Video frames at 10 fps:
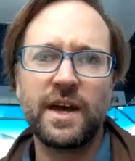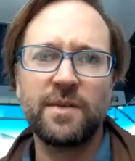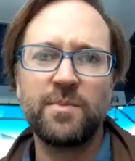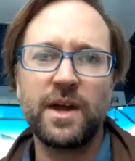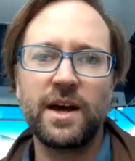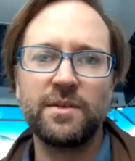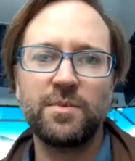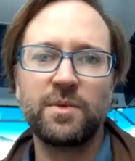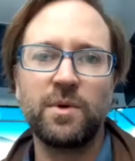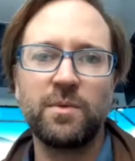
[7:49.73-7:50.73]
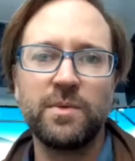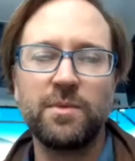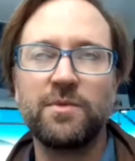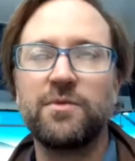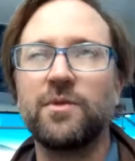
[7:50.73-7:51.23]
been on a bookmobile
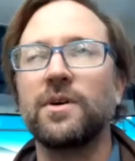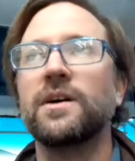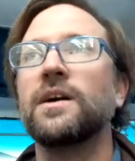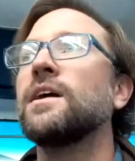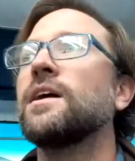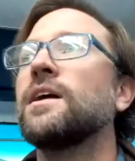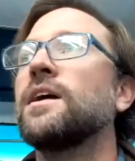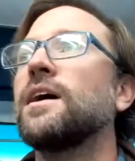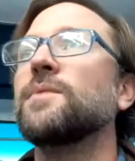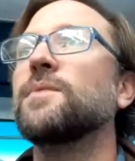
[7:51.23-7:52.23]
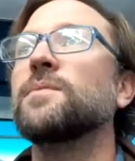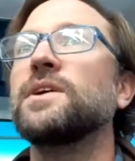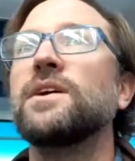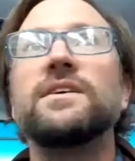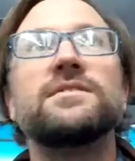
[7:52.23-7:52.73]
before. I'm
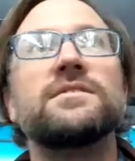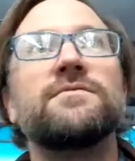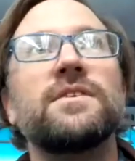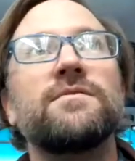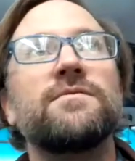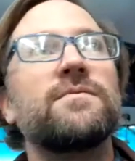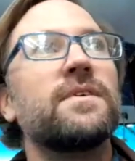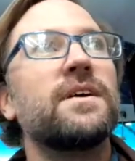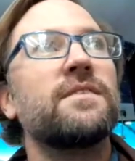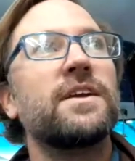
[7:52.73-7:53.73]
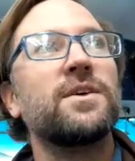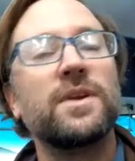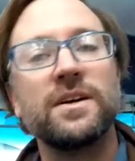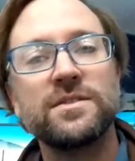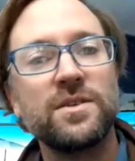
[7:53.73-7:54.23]
curious if anyone
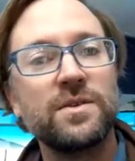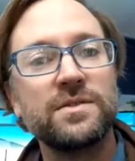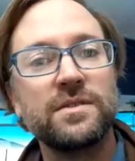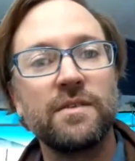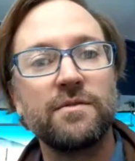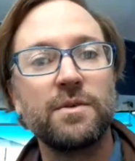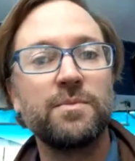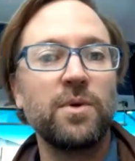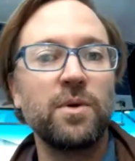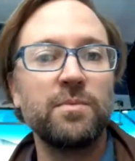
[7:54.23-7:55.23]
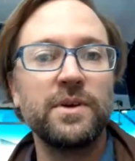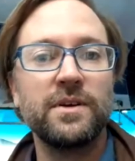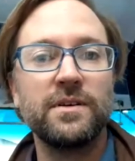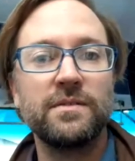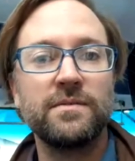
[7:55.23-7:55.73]
else knows of a
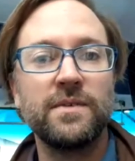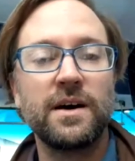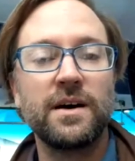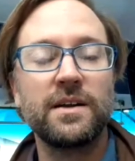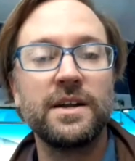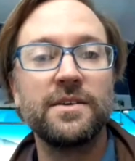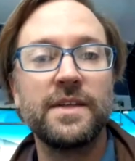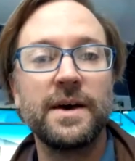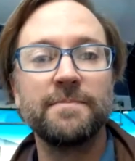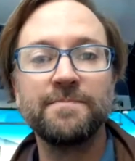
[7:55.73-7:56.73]
bookmobile near them.